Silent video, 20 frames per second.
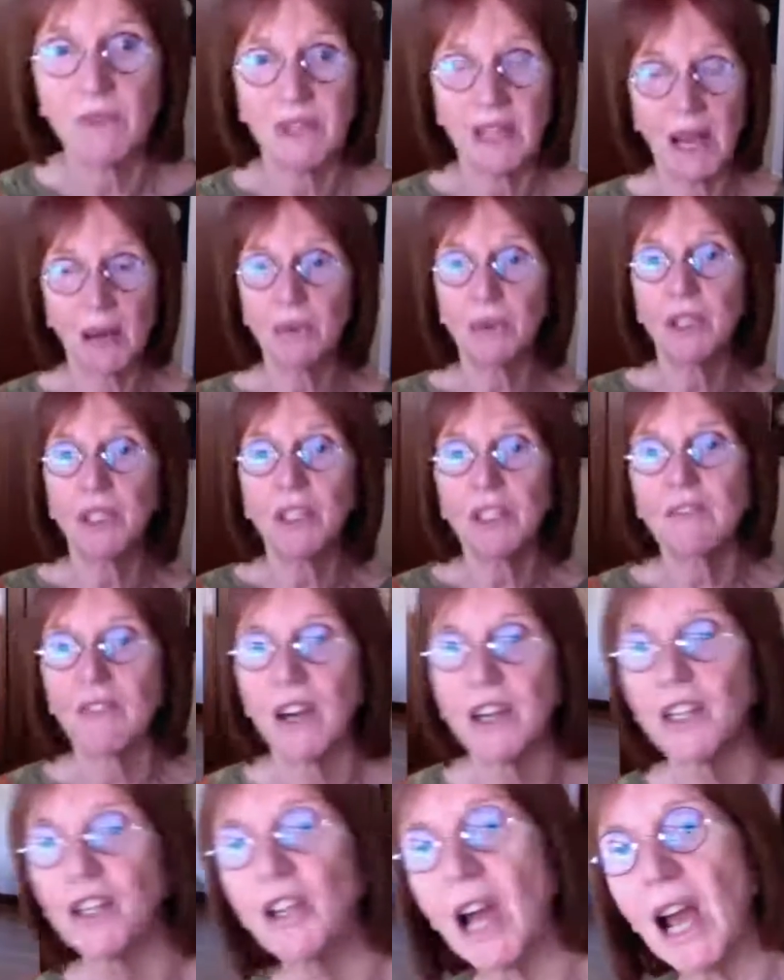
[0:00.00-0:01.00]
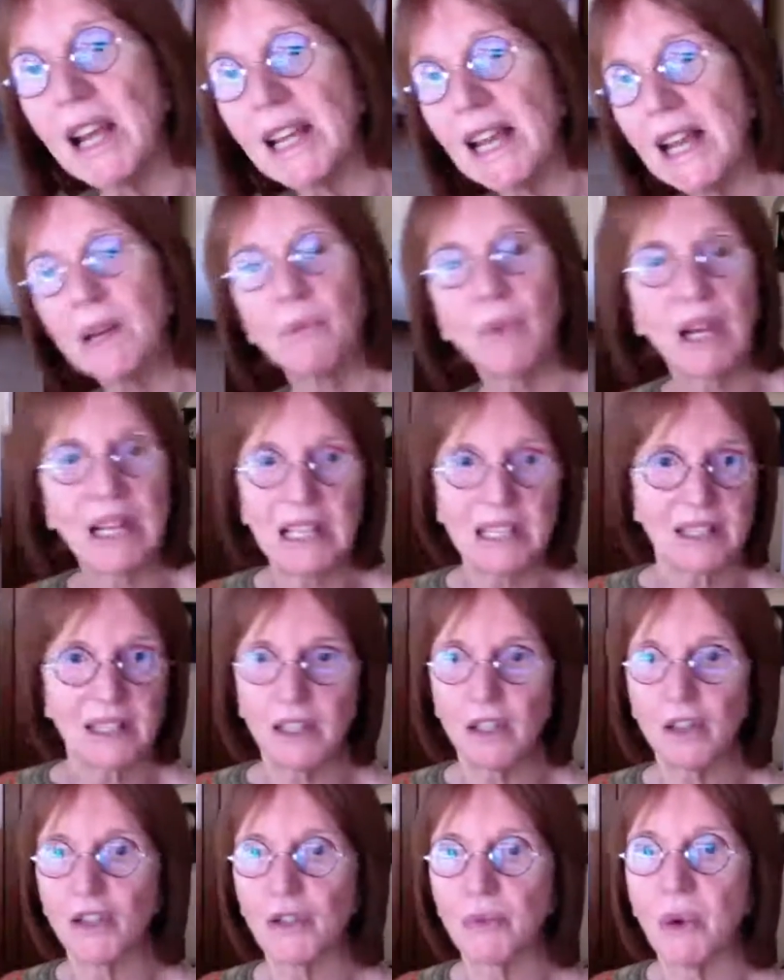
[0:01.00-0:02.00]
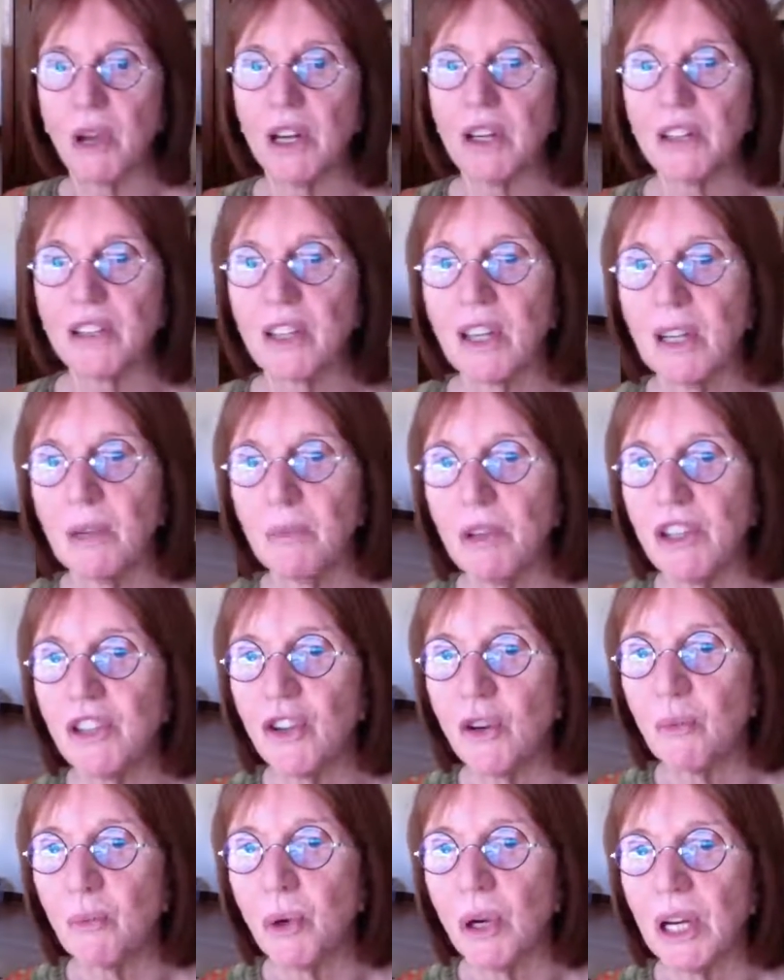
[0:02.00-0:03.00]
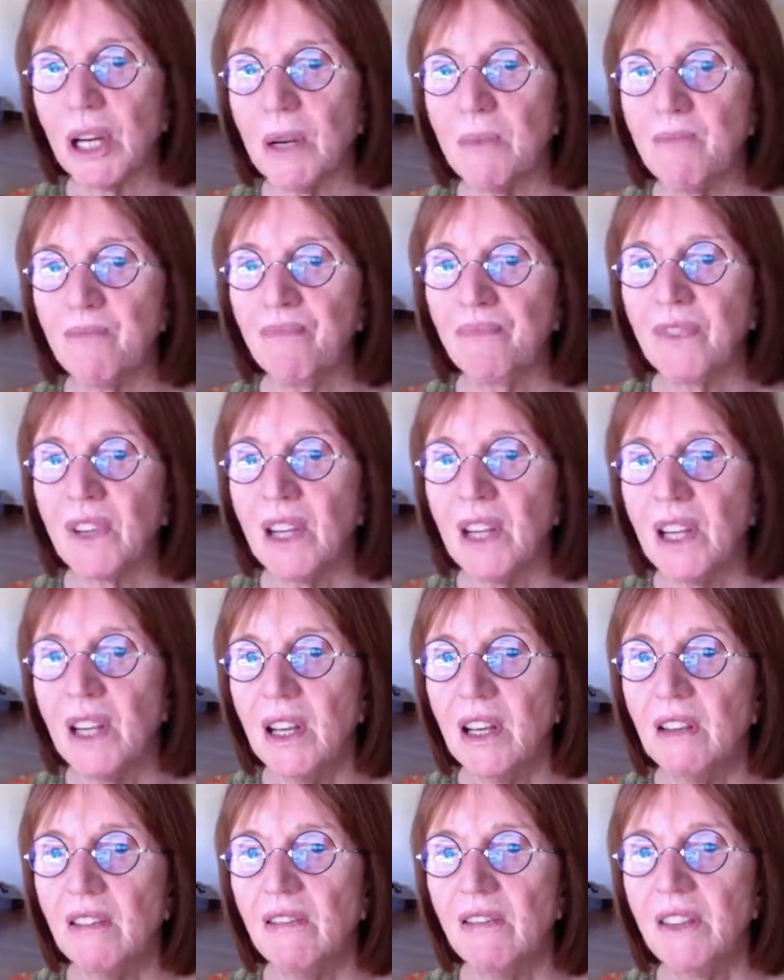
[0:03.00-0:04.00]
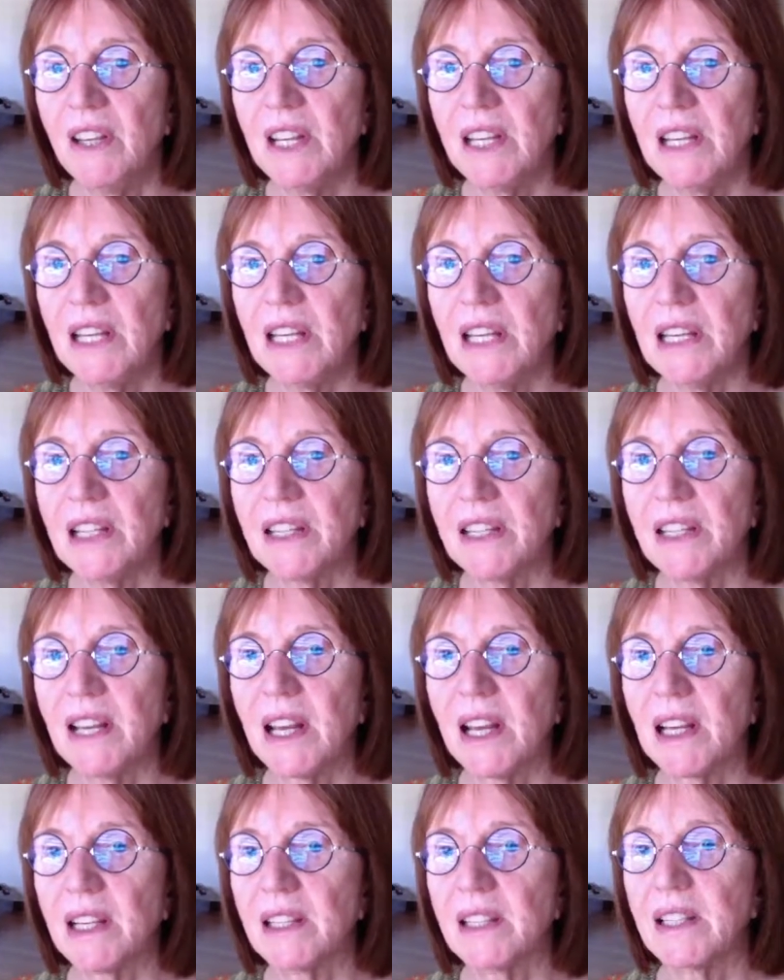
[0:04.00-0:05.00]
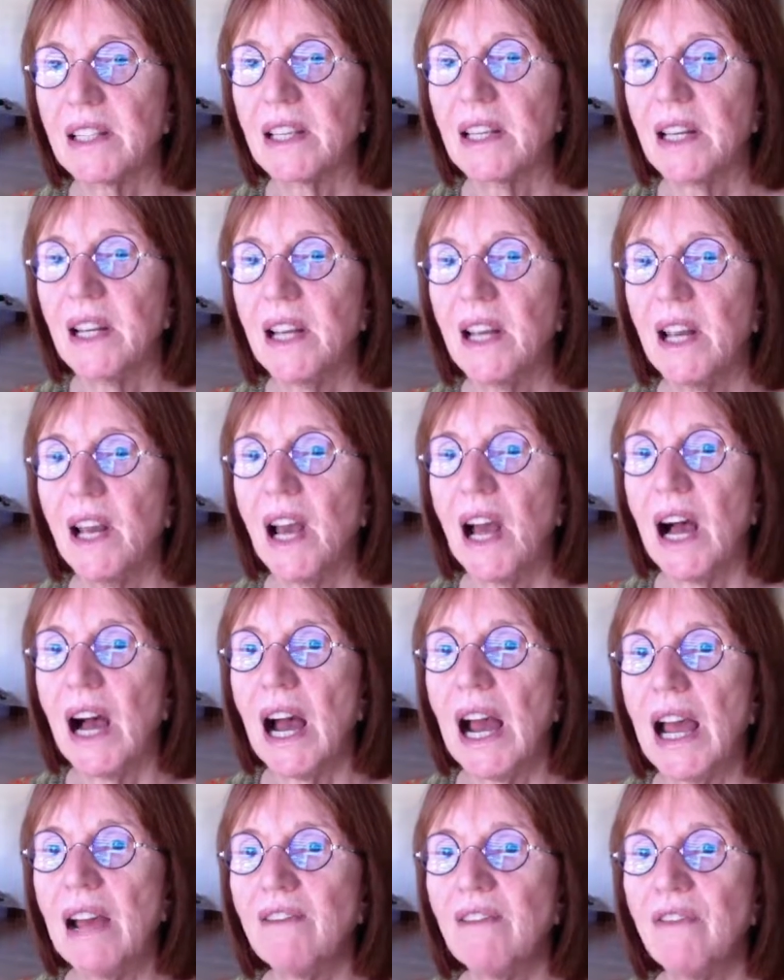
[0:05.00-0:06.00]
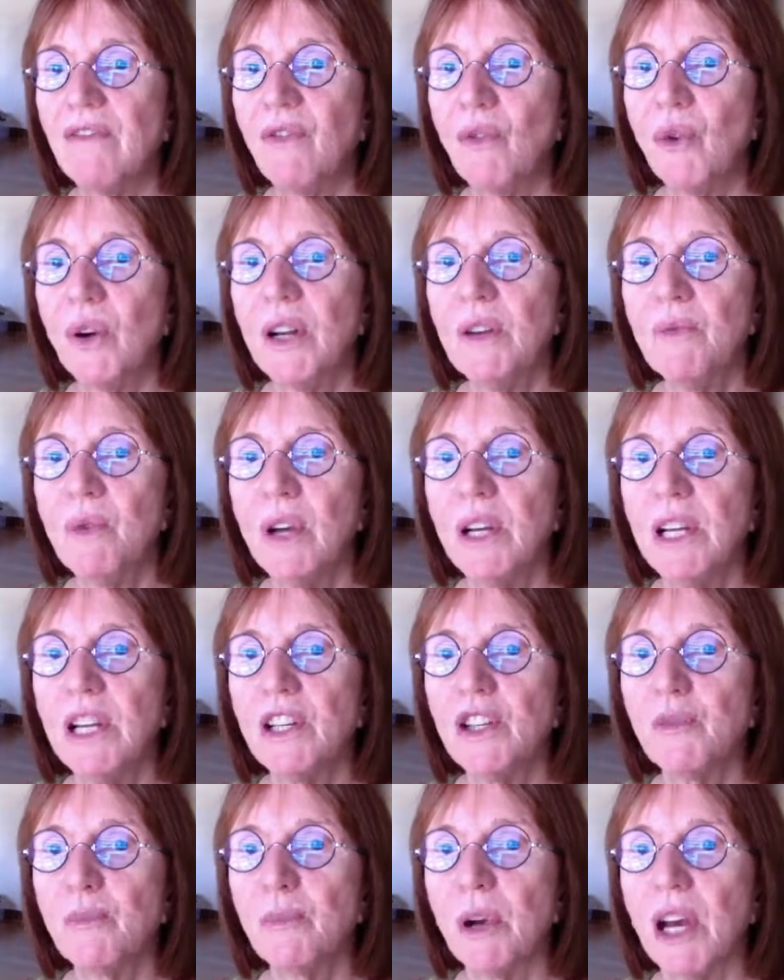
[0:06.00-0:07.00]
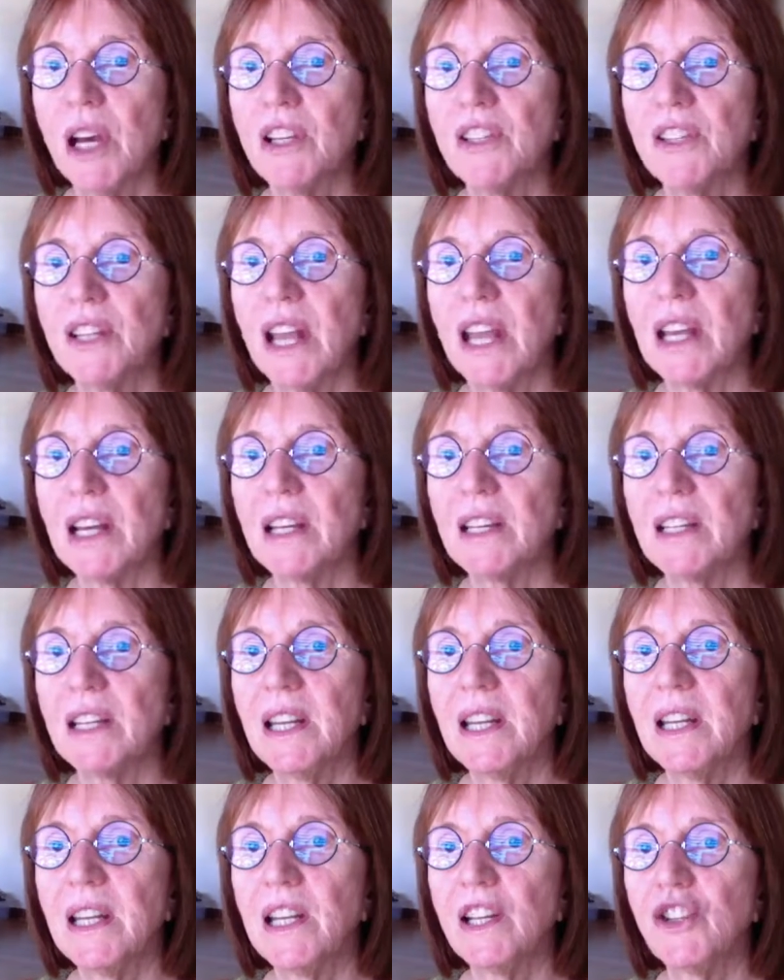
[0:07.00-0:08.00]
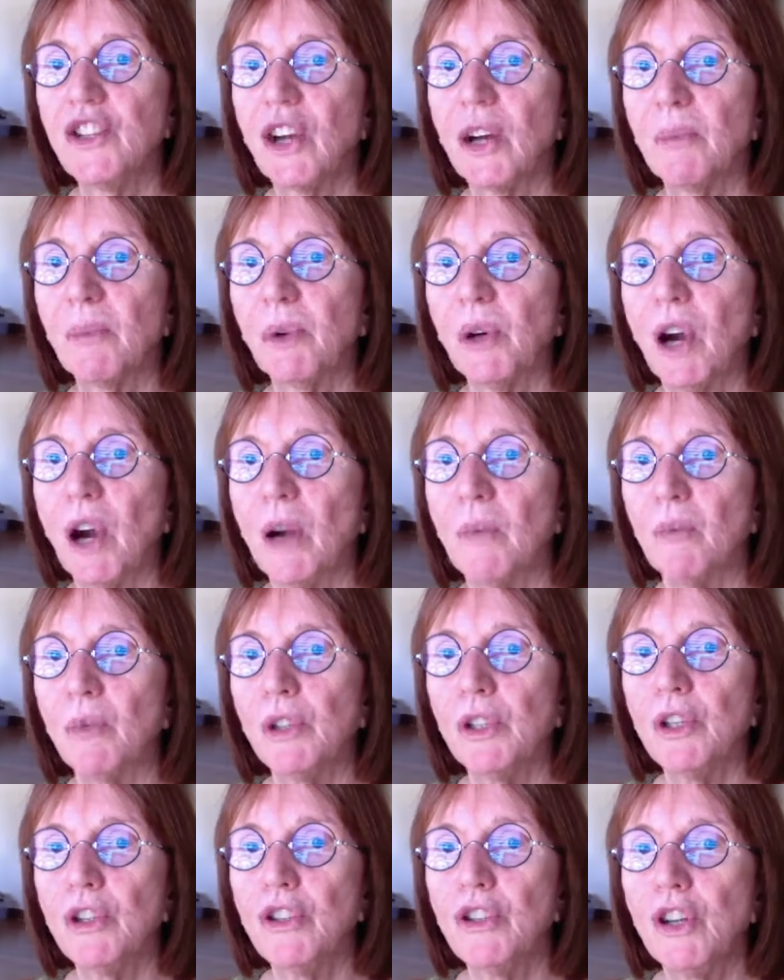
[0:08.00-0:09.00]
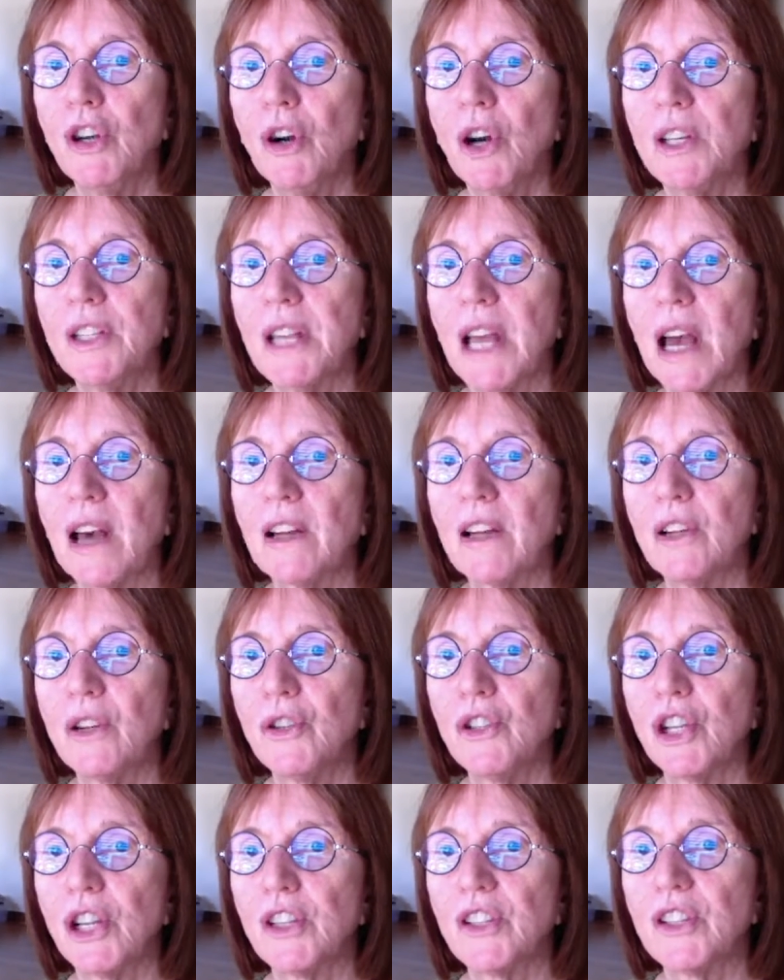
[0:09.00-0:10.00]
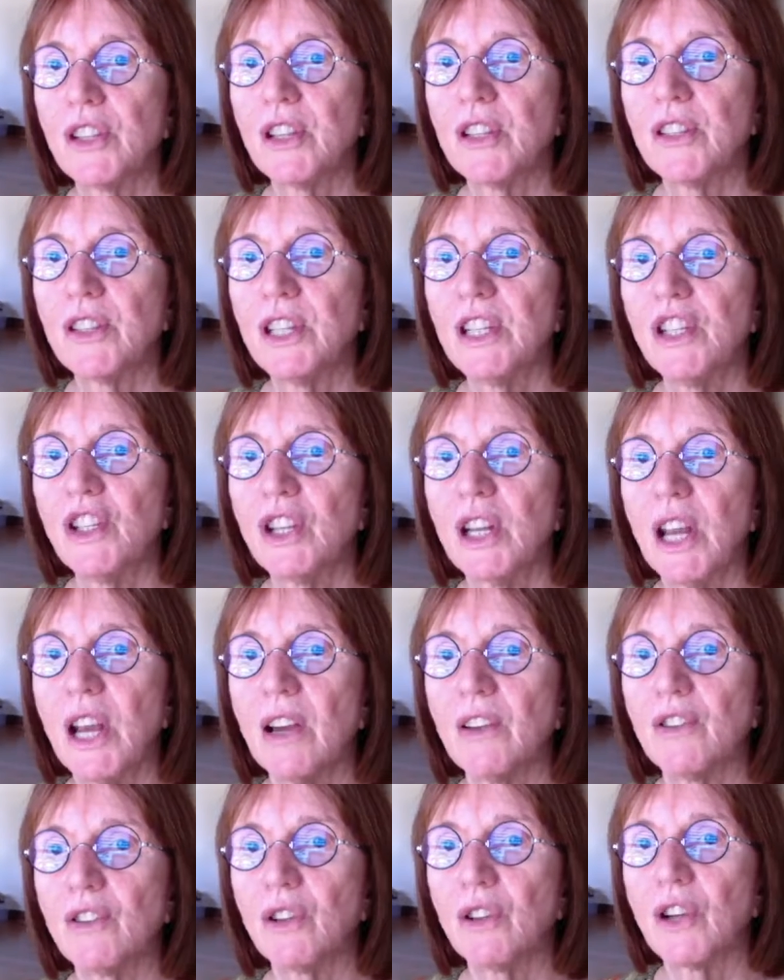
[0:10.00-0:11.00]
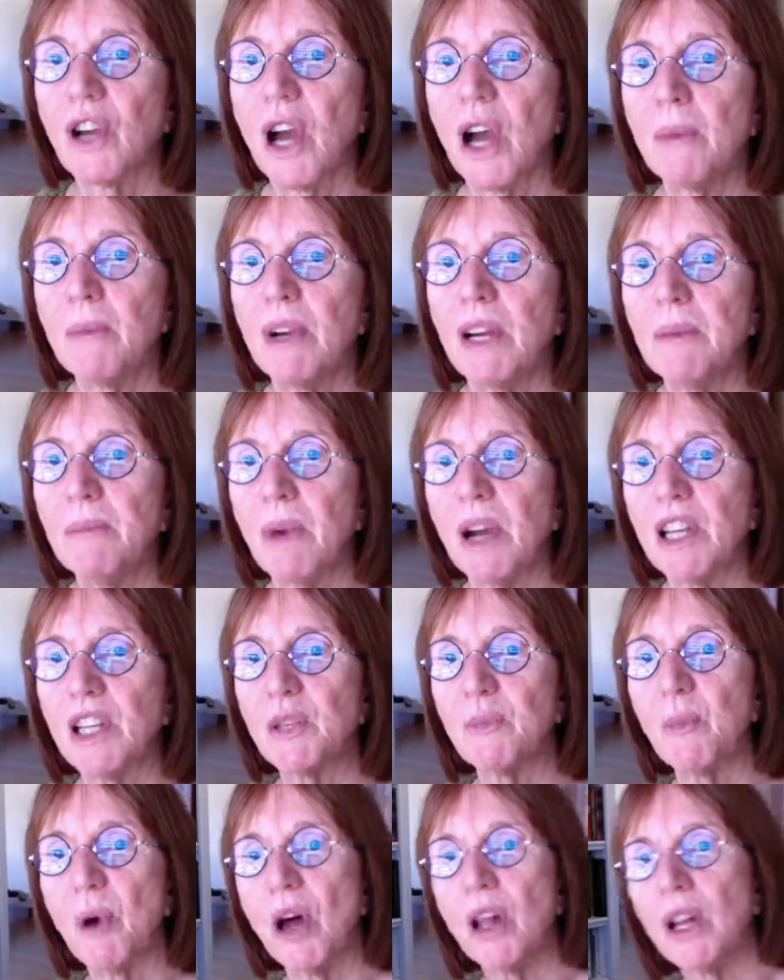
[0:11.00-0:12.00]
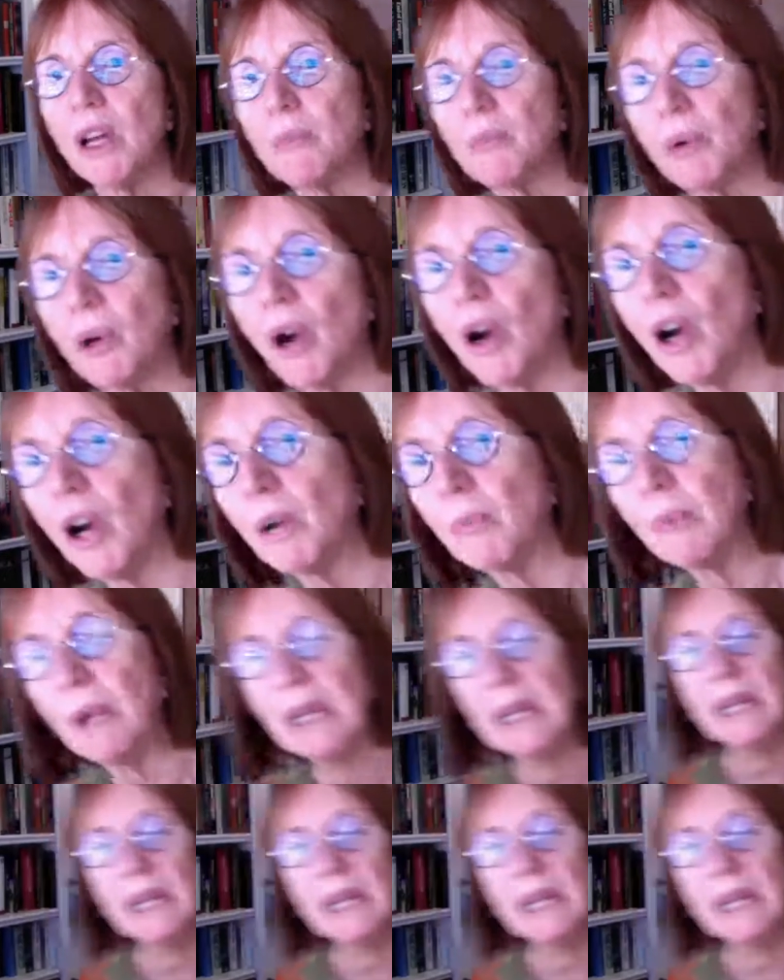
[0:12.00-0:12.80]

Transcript: That would look fine. I can't wait to see your sweater. It's going to be so pretty. Vicky says, I have a 41-inch bust and a 10-inch upper arm. Will you show us how to adjust the stitch count to accommodate my small upper arm?